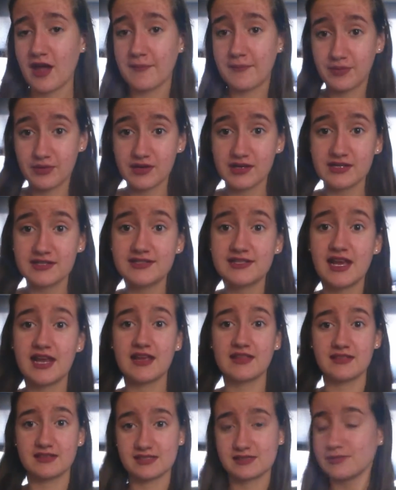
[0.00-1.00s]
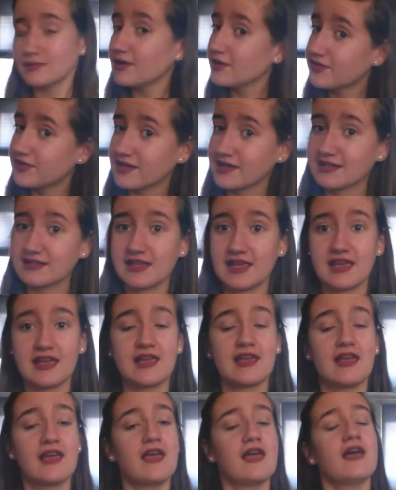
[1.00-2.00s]
not appreciate the small things.
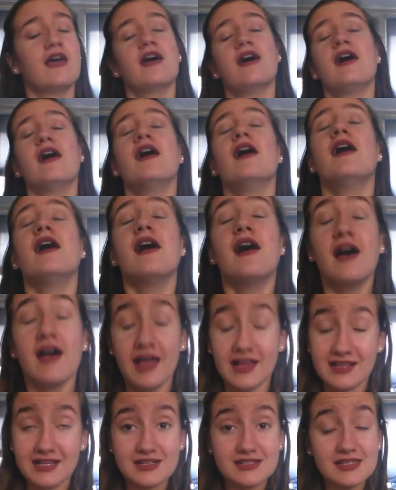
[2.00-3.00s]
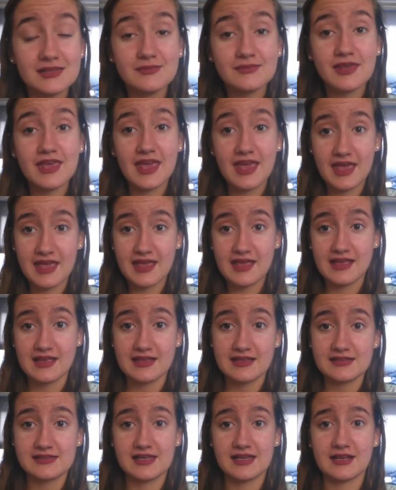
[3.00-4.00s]
Like there's some
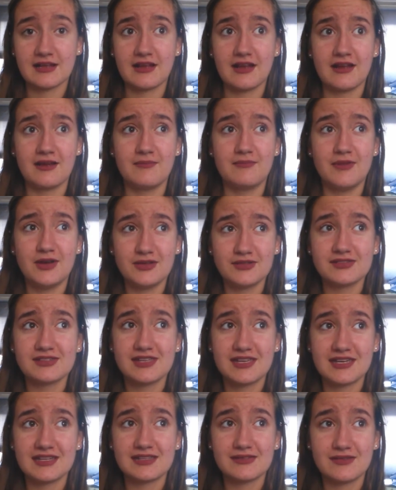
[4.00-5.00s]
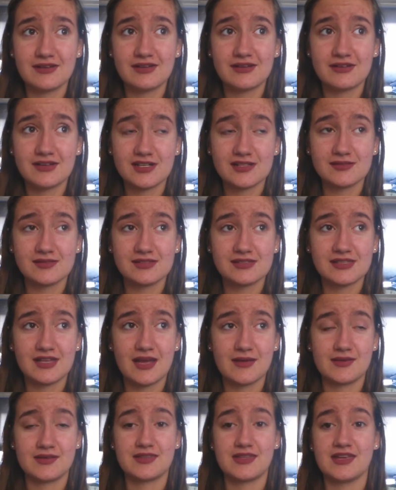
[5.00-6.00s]
kids, like most kids around Christmas
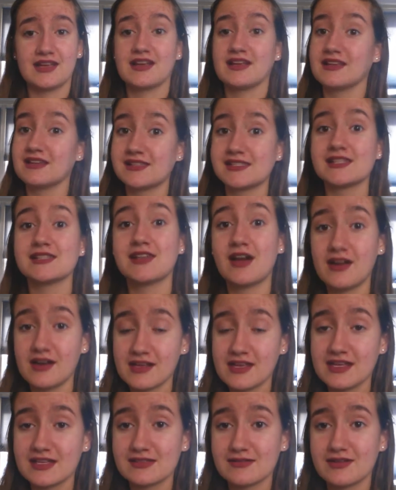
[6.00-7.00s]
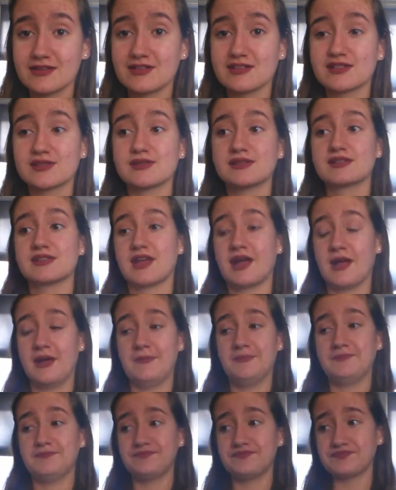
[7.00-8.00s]
time, I think, at least a lot of kids around Christmas
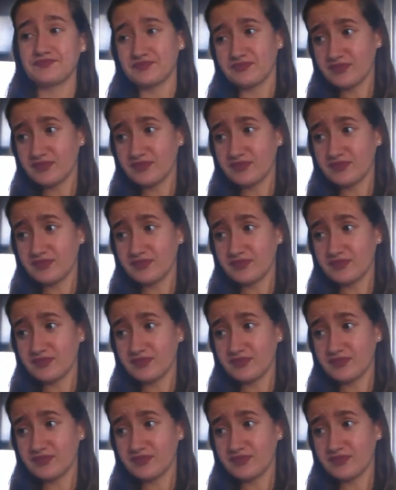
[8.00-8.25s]
time,